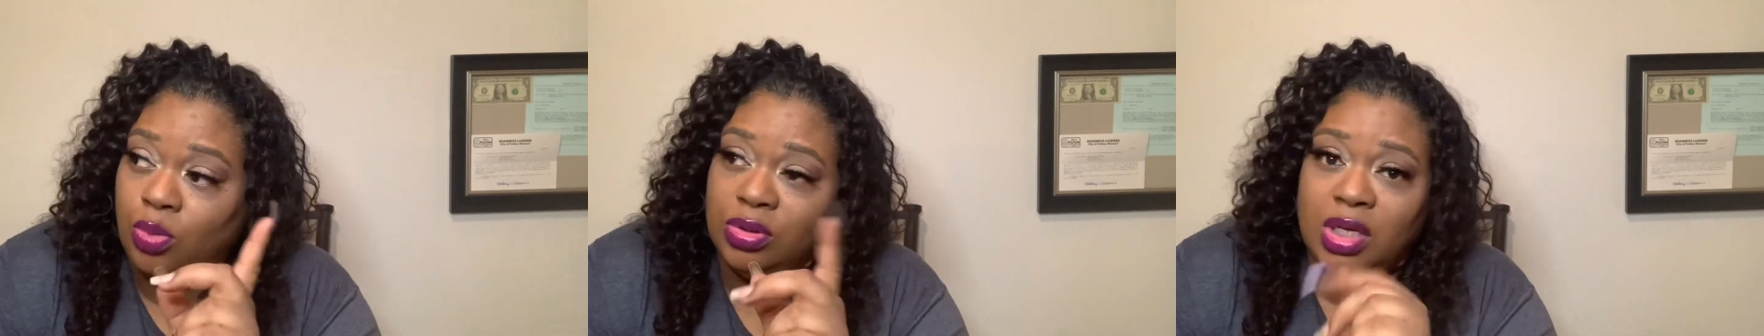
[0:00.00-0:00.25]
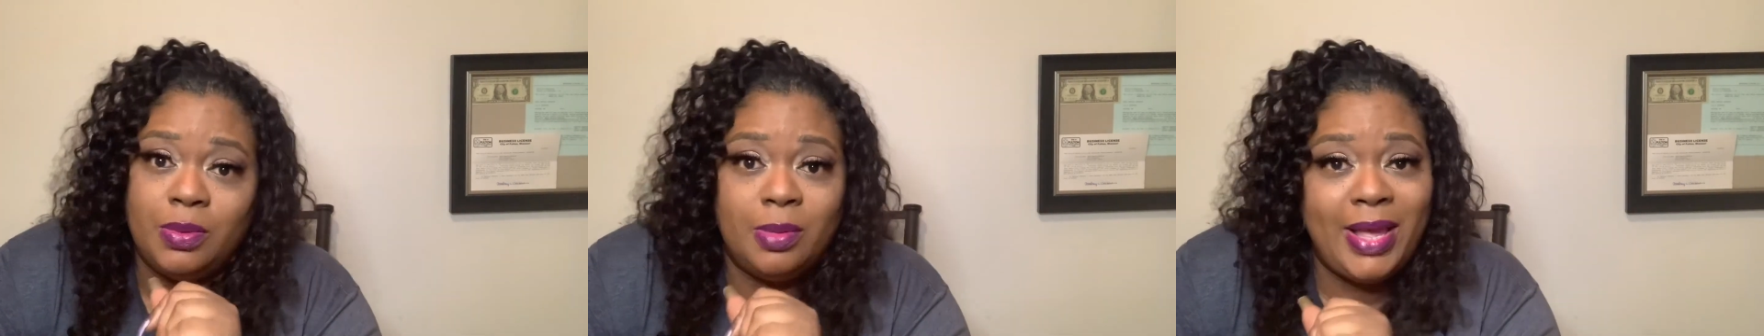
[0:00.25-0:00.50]

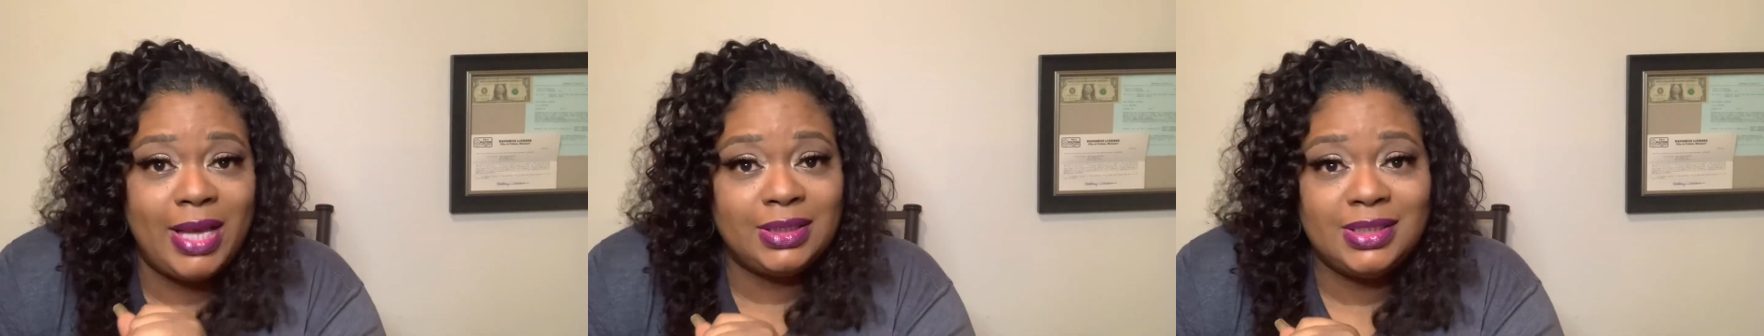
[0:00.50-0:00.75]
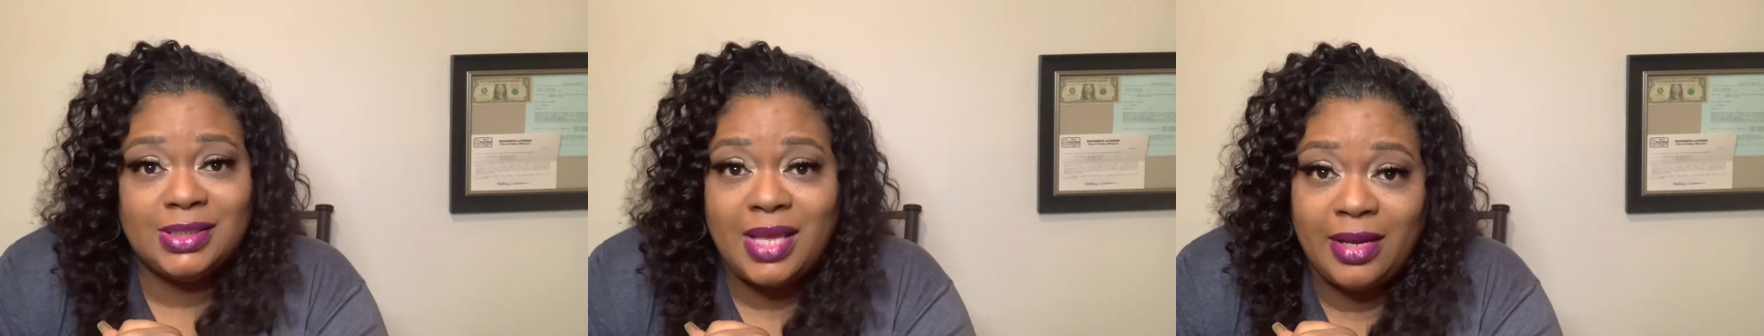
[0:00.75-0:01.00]
double back the
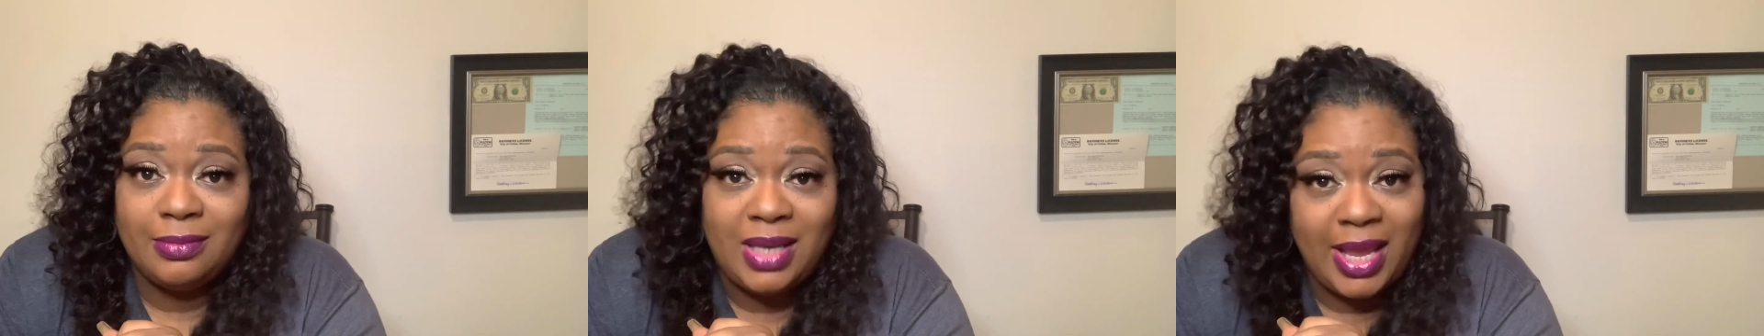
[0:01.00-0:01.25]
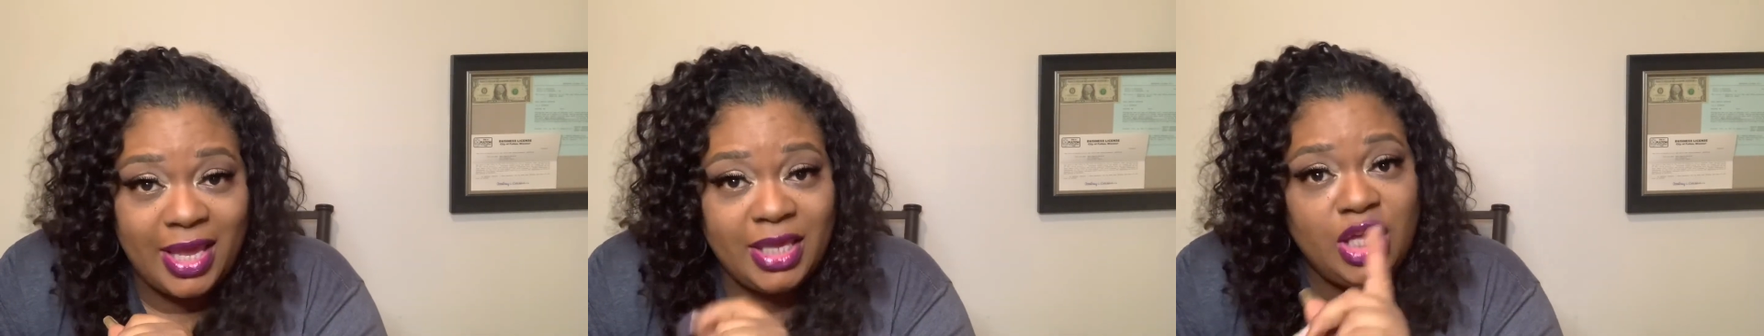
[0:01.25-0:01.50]
same
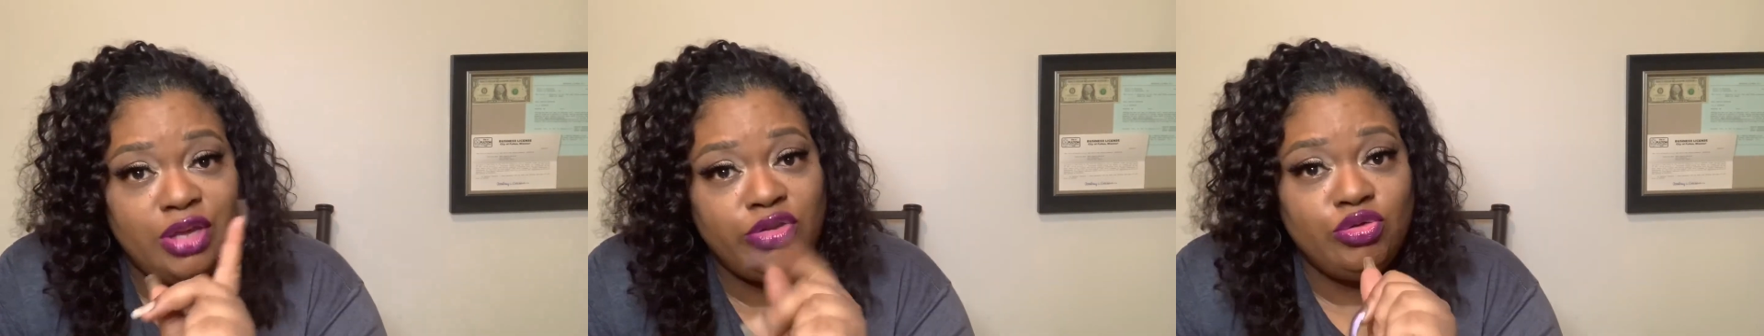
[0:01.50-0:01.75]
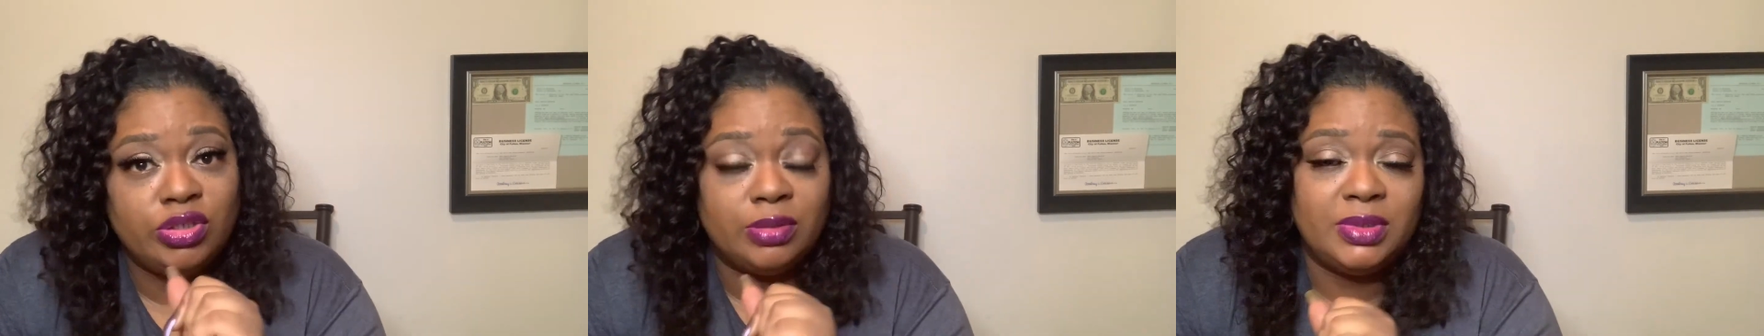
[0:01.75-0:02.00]
day and give you
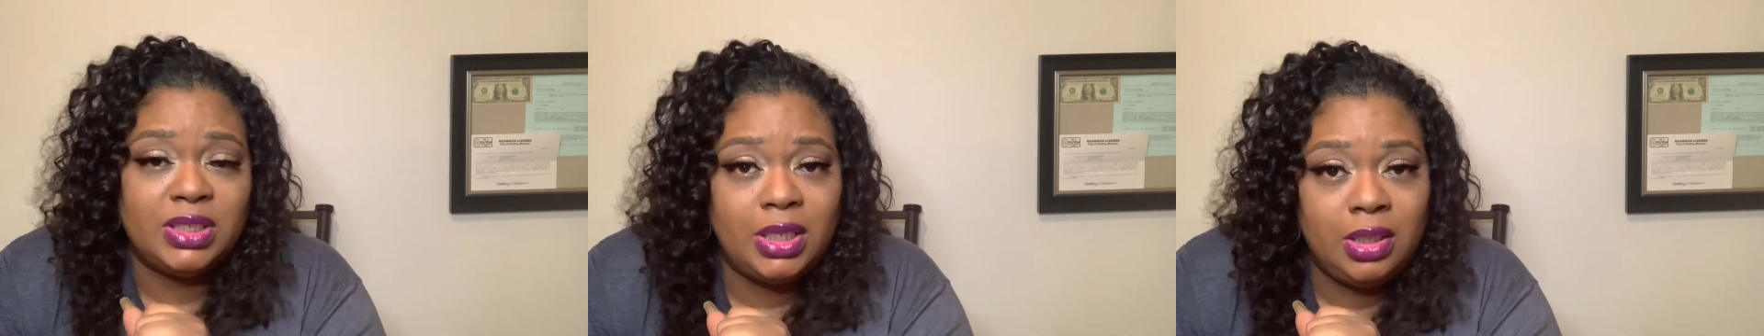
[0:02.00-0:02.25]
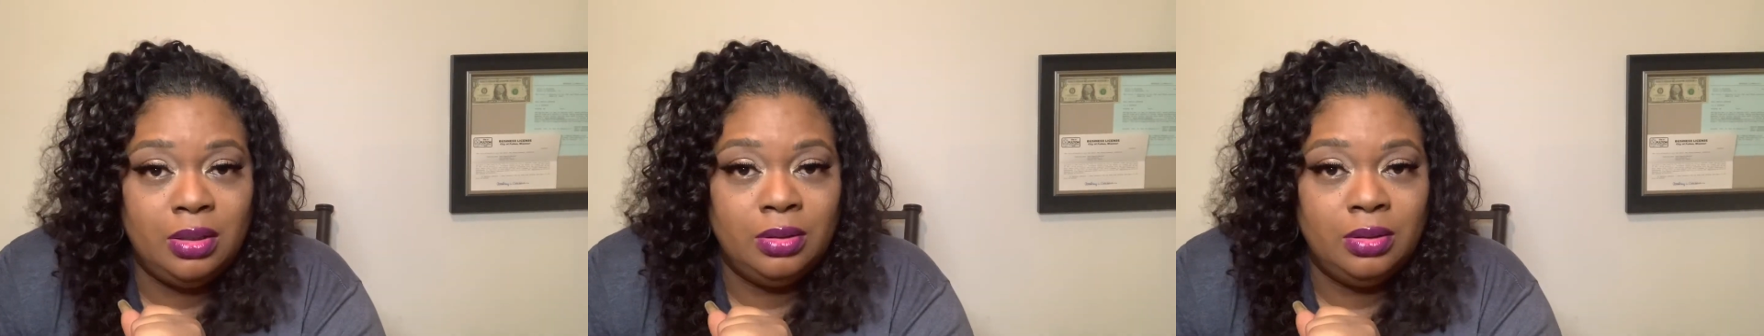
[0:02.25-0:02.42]
some tea,